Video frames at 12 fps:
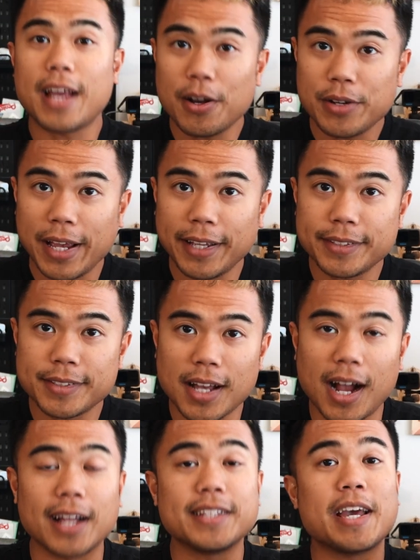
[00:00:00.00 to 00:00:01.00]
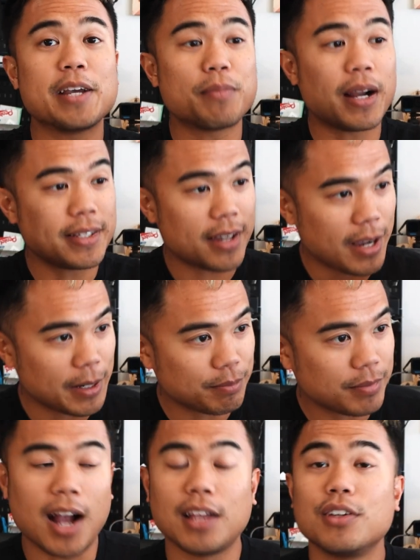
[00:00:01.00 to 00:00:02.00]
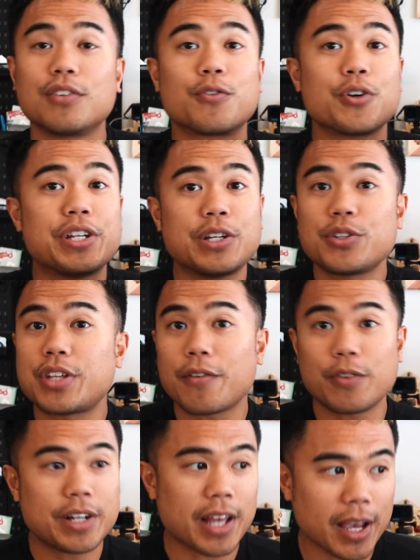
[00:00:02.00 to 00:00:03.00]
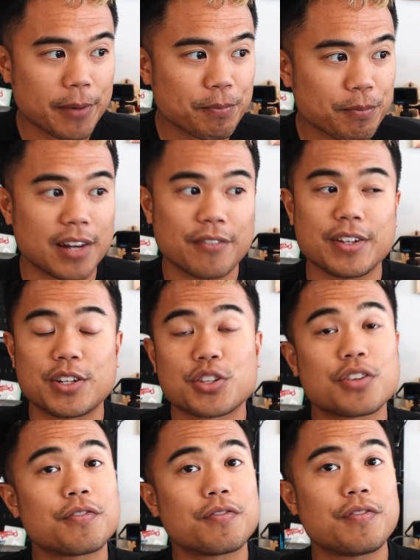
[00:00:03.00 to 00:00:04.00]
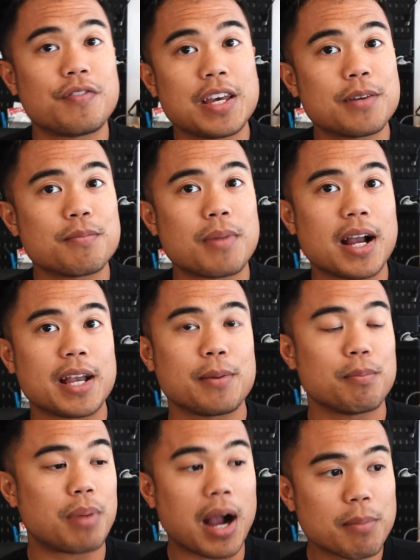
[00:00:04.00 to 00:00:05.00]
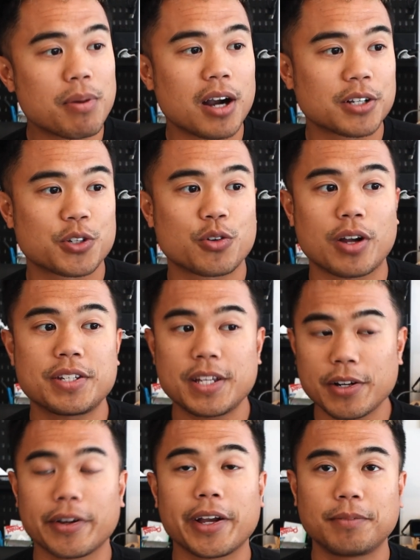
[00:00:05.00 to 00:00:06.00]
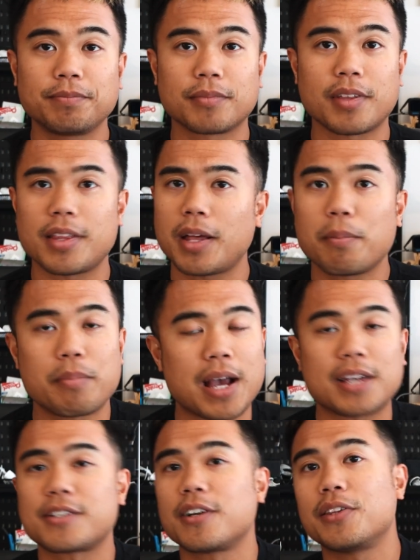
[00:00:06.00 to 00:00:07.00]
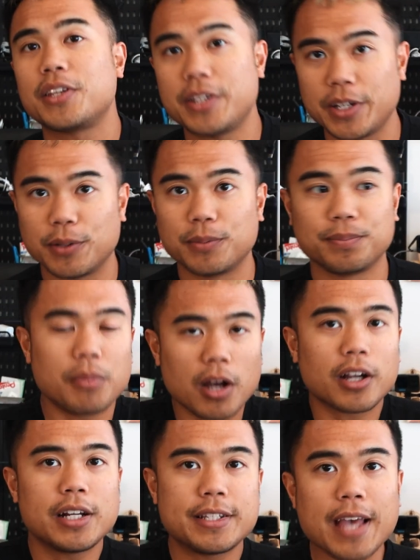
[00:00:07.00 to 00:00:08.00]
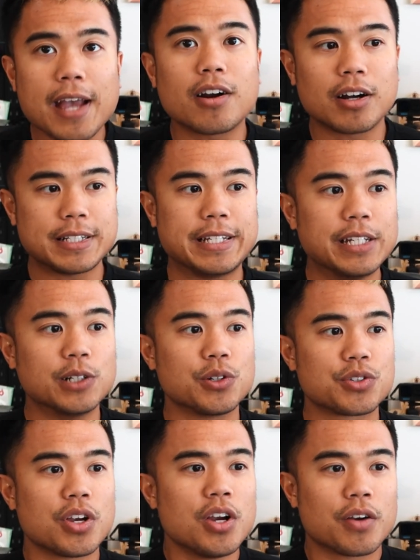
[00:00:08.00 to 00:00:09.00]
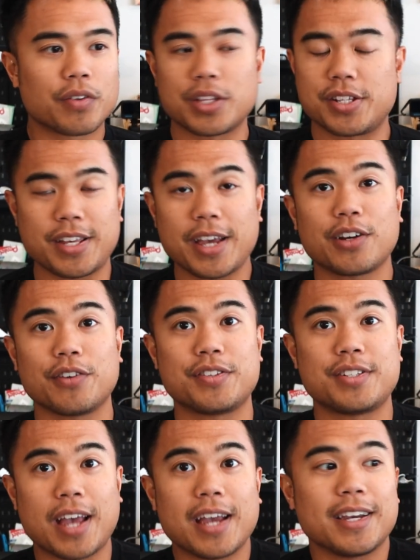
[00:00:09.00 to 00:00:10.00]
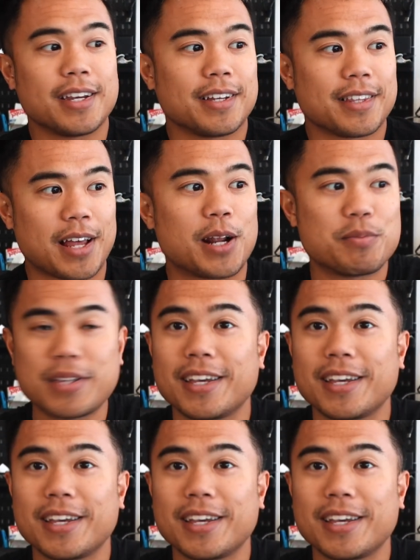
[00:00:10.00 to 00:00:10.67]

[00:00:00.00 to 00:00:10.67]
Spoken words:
Nowadays, I take my time, I look for deals every day, and if it doesn't fit my buy box criteria, then I'm passing on the deal. I'm not gonna take on deals for the sake of saying that I'm